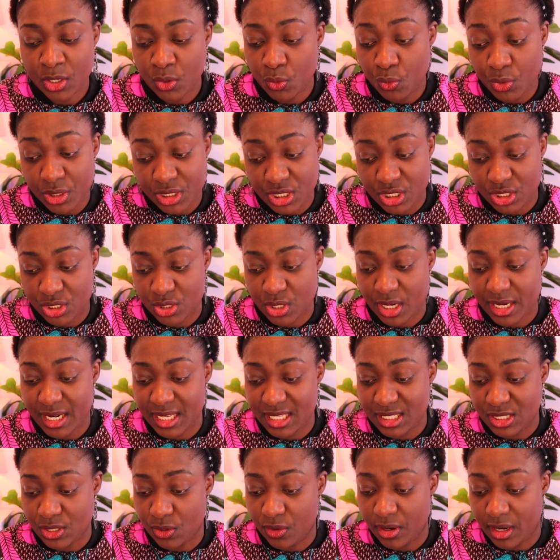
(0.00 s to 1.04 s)
which usually
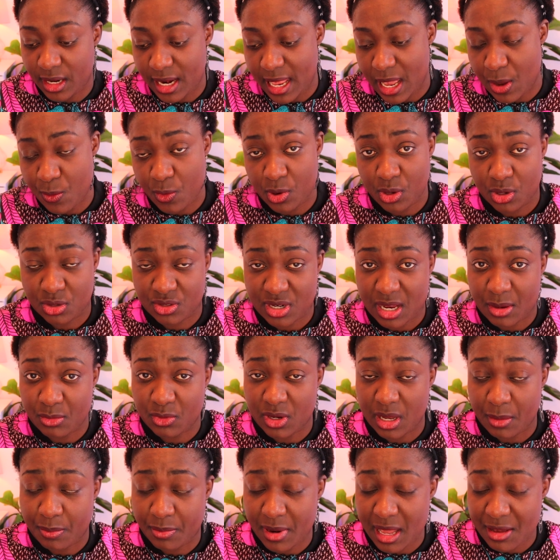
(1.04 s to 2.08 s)
is online when you're trying
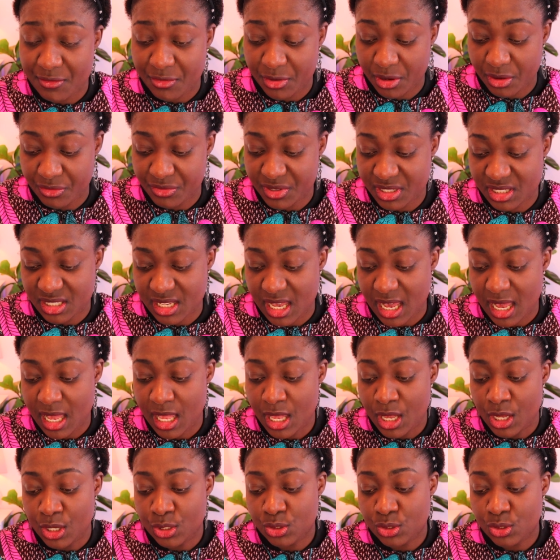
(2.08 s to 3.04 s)
to apply for your visa,